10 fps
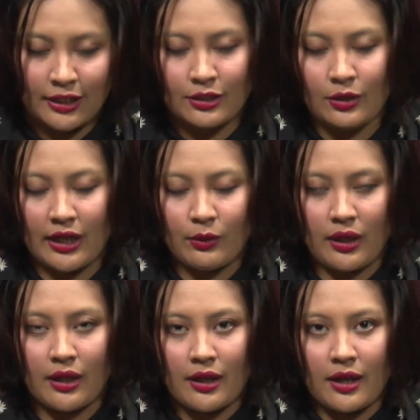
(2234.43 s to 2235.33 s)
So
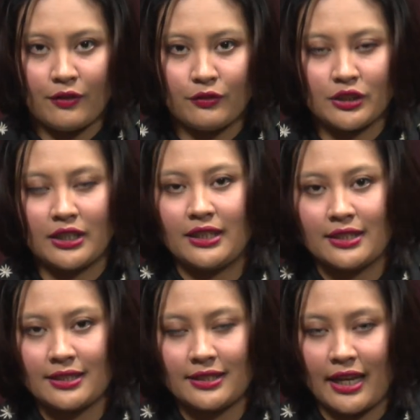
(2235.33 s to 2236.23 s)
anyway, unfortunately,
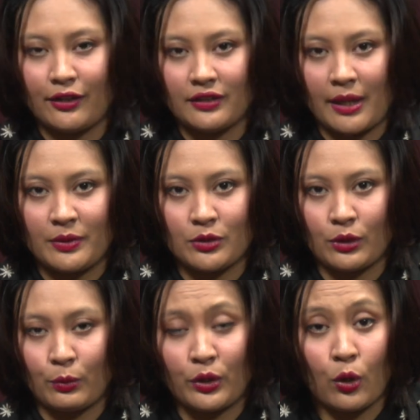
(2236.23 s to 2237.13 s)
this is the end of the episode.
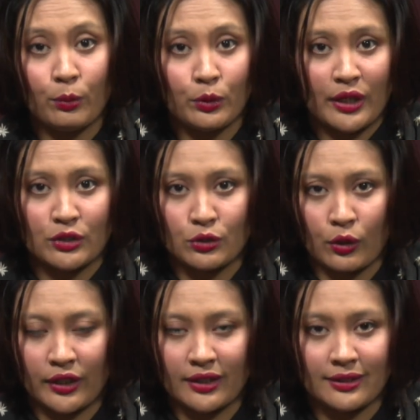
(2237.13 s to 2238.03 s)
We hope you
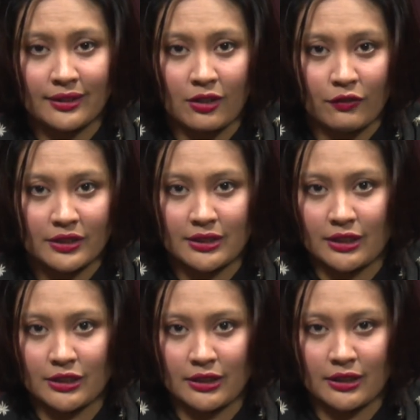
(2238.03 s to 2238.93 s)
enjoyed the
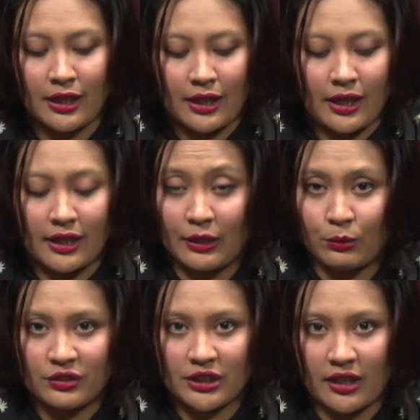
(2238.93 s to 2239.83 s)
conversation that
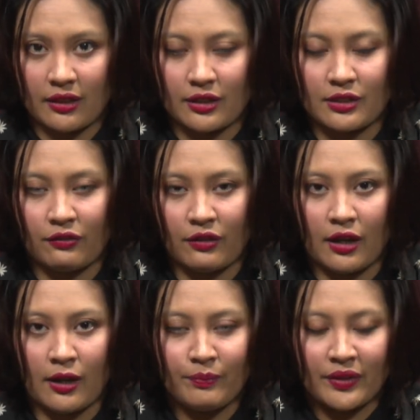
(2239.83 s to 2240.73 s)
we've shared thus
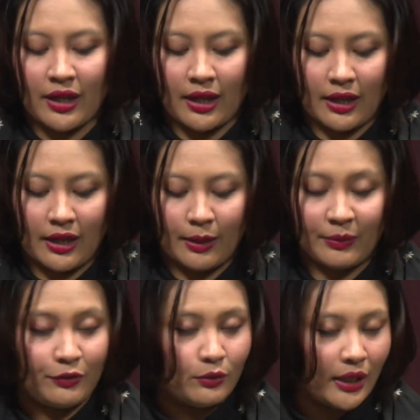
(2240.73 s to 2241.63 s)
far.
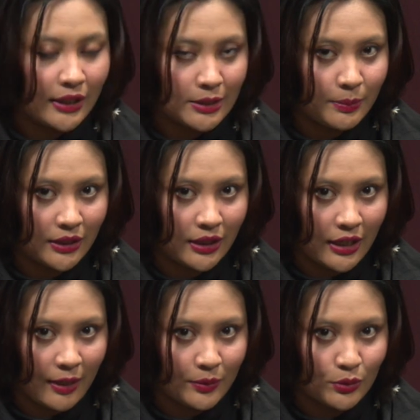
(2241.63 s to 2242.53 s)
If you like this
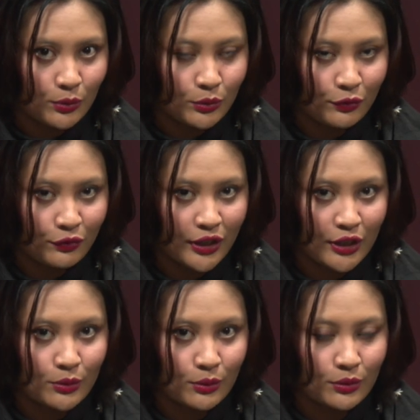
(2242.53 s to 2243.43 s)
particular episode, don't
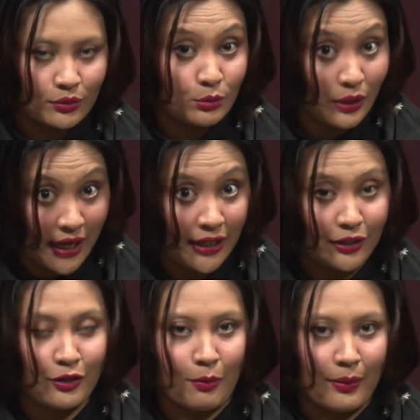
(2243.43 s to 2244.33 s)
forget to
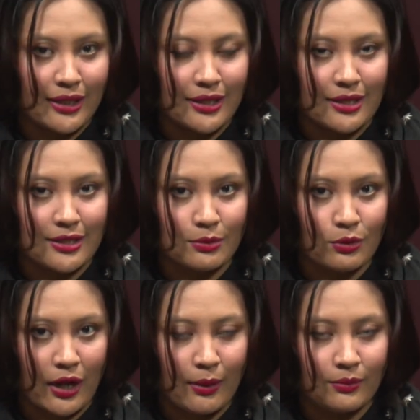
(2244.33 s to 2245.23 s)
like, comment, and
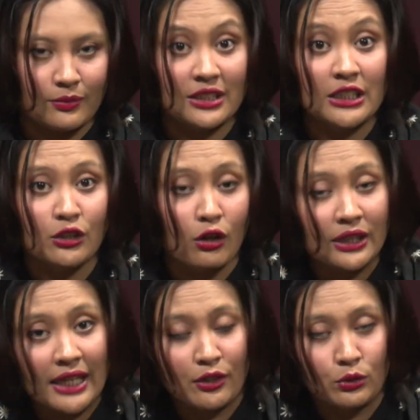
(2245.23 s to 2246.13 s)
subscribe. Turn
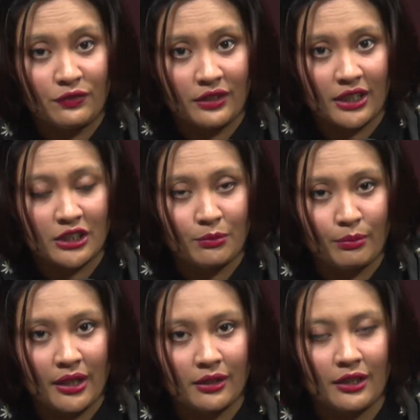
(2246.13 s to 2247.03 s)
on that notification
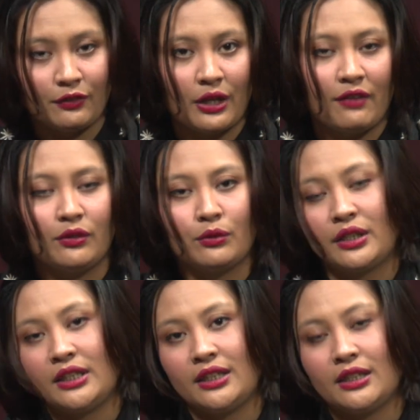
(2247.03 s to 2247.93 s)
bell if you haven't
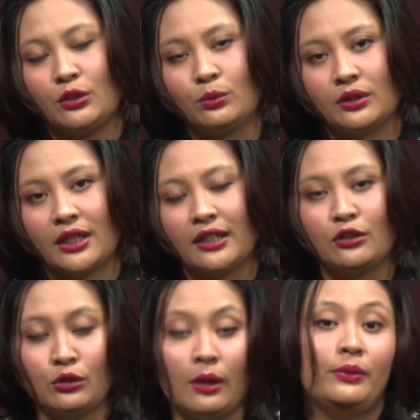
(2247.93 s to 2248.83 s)
already. You will get
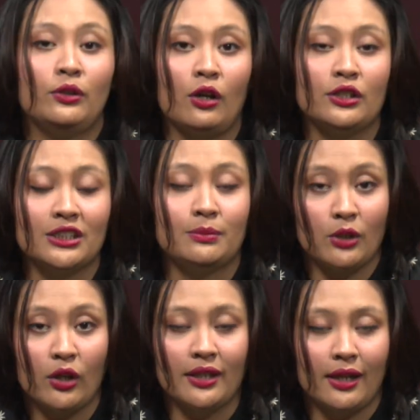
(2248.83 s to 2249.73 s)
not just
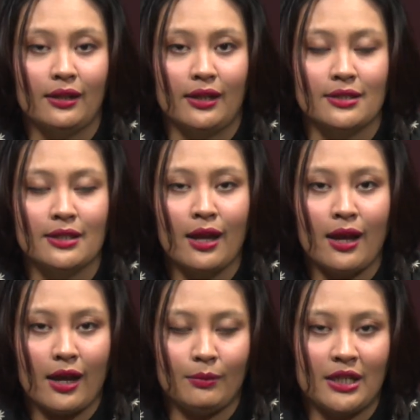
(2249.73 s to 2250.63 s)
beyond the headlines
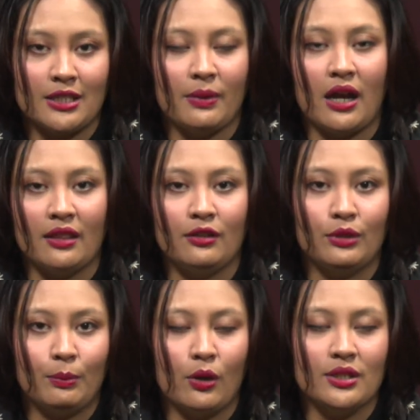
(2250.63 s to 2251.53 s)
updates, but other
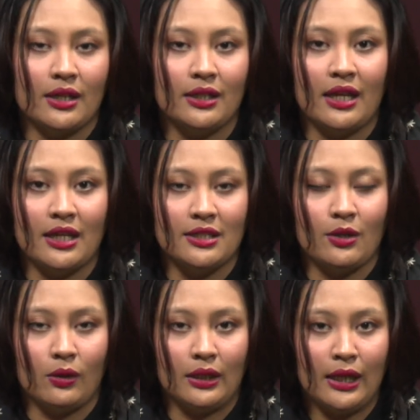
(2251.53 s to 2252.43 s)
reports under NSC
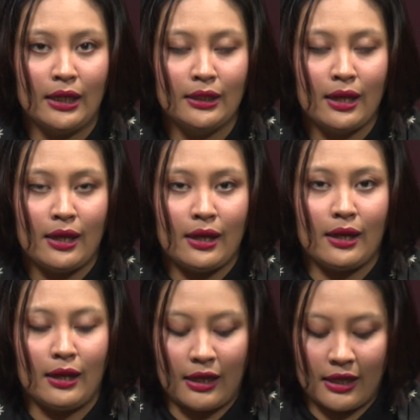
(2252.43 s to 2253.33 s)
Online.
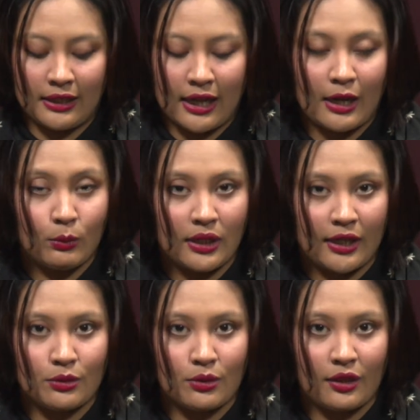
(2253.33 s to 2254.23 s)
Again, I would
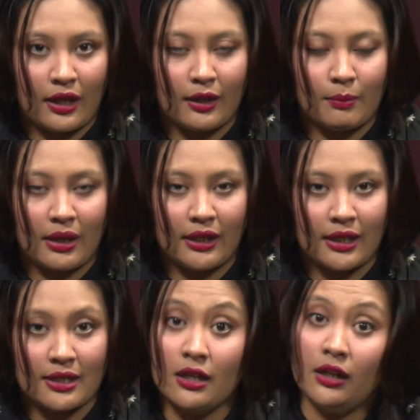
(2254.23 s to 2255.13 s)
like to thank my
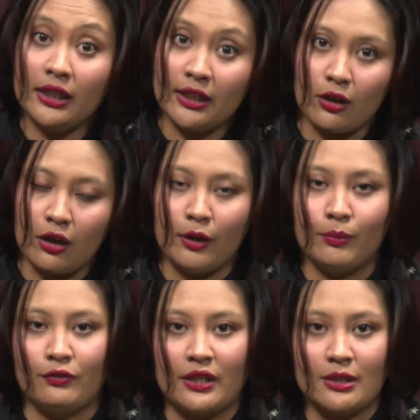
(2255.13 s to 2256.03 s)
guest earlier on,
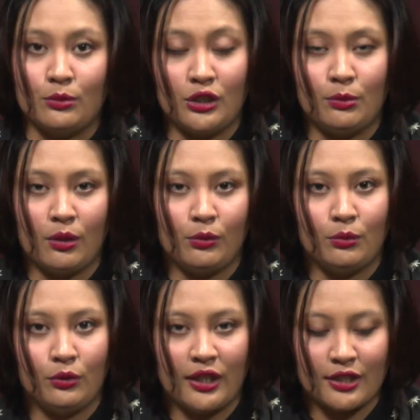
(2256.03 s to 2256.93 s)
Professor Mujibu Abd
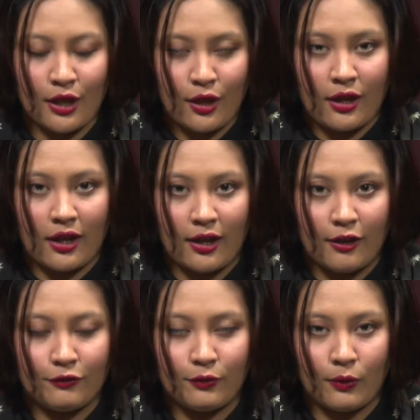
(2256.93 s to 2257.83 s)
Muis,
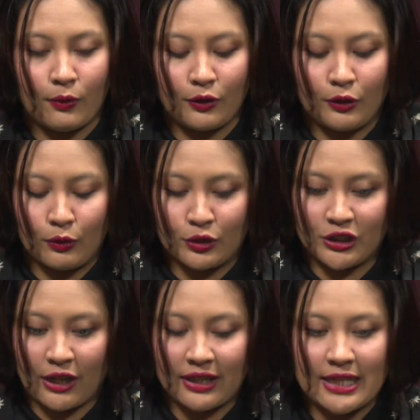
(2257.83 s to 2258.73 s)
for
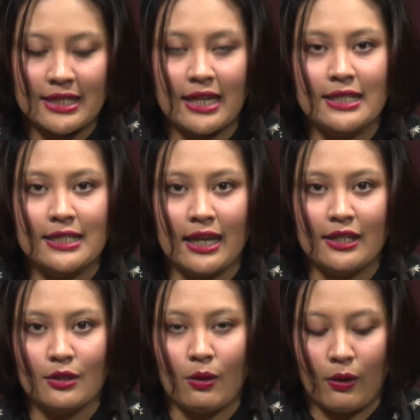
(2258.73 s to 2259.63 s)
sharing his
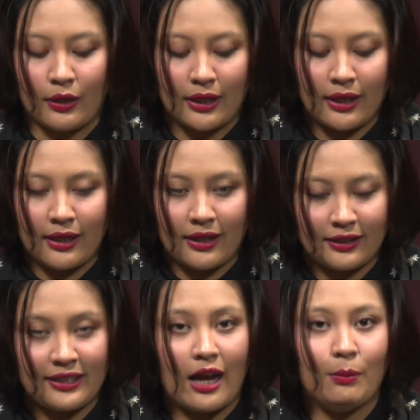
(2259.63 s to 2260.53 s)
insights on
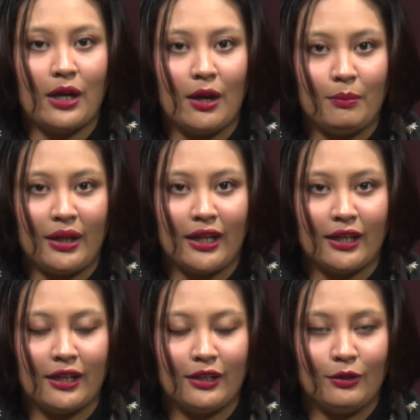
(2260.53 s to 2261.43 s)
the
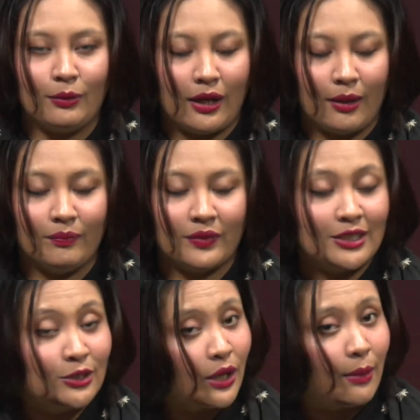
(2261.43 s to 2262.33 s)
upcoming
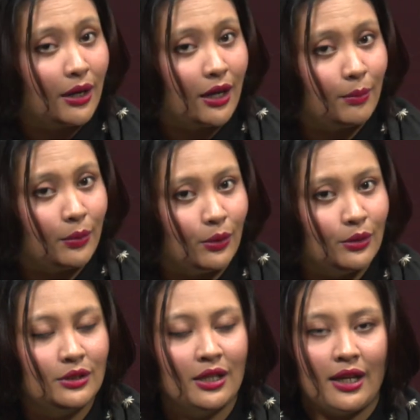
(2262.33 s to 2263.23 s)
Sungai Bakap
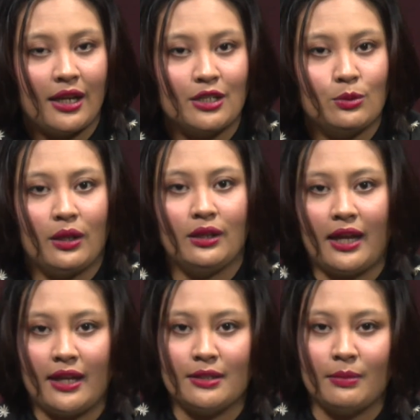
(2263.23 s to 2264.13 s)
polls, as well
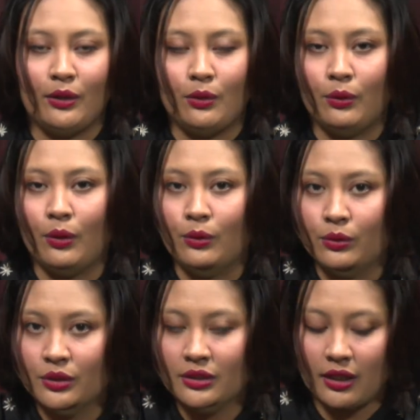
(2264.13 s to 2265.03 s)
as my
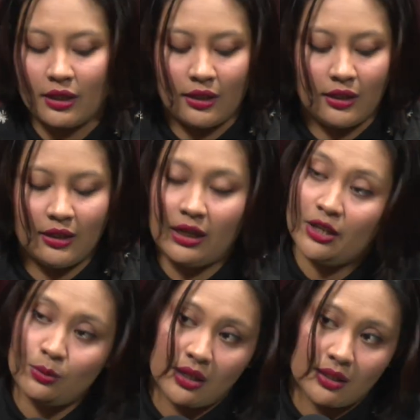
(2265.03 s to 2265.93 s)
co-host
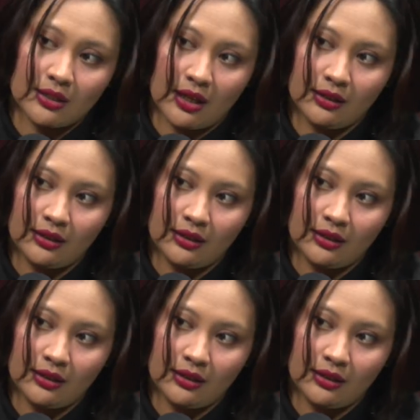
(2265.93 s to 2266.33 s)
Hazwin Hassan.